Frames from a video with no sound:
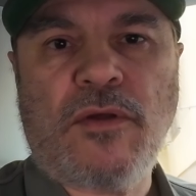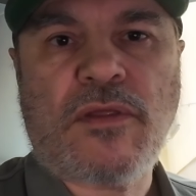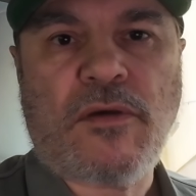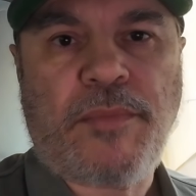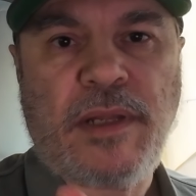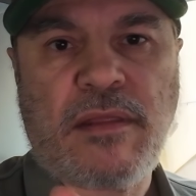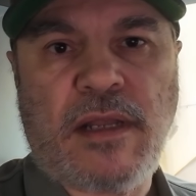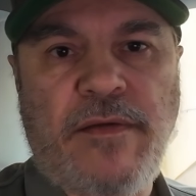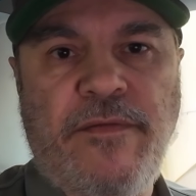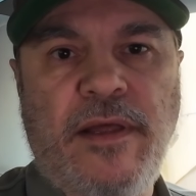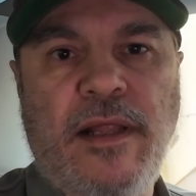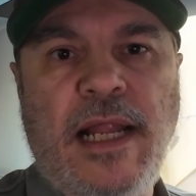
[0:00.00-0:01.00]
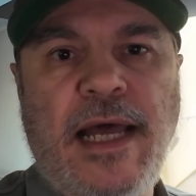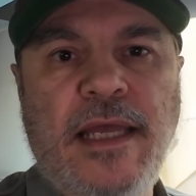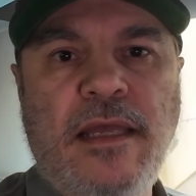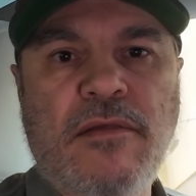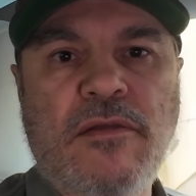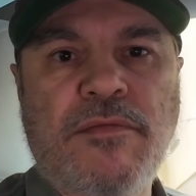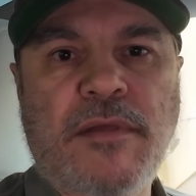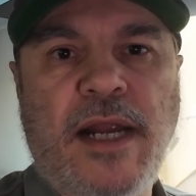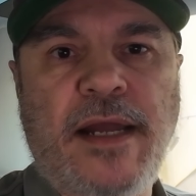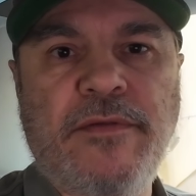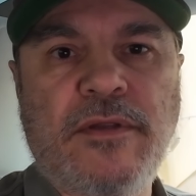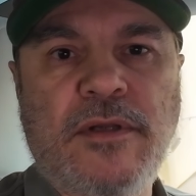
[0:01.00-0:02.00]
Also, please leave a like,
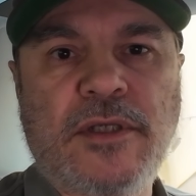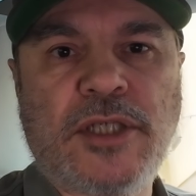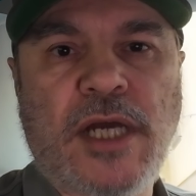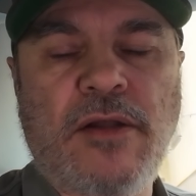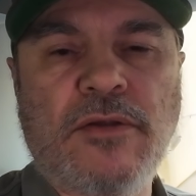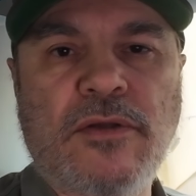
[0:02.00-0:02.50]
subscribe to the channel,